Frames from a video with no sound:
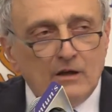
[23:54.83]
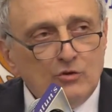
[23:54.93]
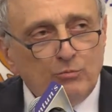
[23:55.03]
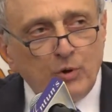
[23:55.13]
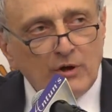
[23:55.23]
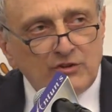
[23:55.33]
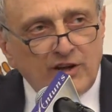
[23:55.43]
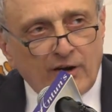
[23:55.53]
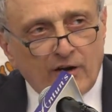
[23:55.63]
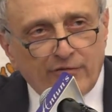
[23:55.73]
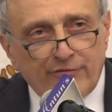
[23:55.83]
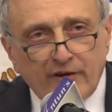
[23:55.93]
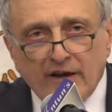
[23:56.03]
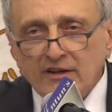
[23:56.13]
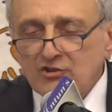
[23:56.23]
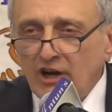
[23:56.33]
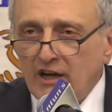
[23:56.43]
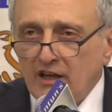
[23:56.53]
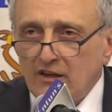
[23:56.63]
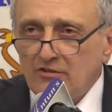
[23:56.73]
you put a tariff on the
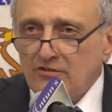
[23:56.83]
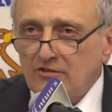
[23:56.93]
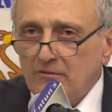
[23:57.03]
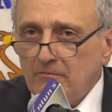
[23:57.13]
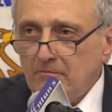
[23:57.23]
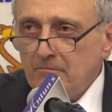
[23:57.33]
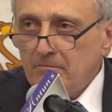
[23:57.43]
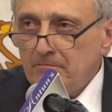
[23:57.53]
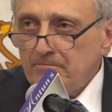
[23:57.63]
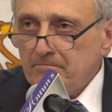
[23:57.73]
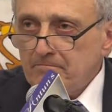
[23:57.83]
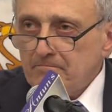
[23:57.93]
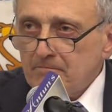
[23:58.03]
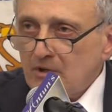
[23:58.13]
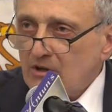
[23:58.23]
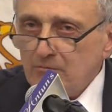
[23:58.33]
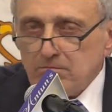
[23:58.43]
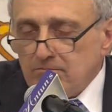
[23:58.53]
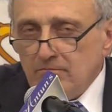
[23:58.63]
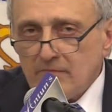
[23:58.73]
Chinese, you could
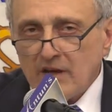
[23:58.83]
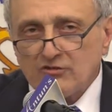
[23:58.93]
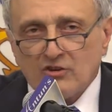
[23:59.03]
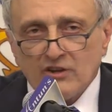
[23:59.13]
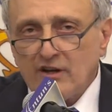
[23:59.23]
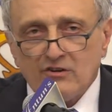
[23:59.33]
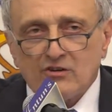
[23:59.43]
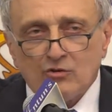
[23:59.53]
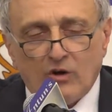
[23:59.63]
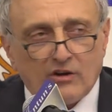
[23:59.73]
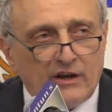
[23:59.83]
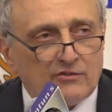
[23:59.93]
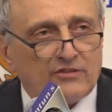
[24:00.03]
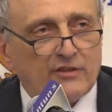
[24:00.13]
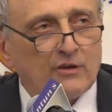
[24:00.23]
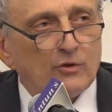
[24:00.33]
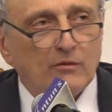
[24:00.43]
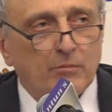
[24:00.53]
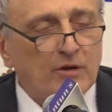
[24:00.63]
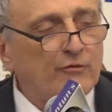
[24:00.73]
escalate it, you could do all kinds of things with
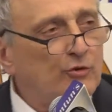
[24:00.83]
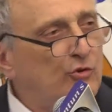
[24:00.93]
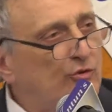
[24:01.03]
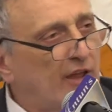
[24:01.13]
it. But if you do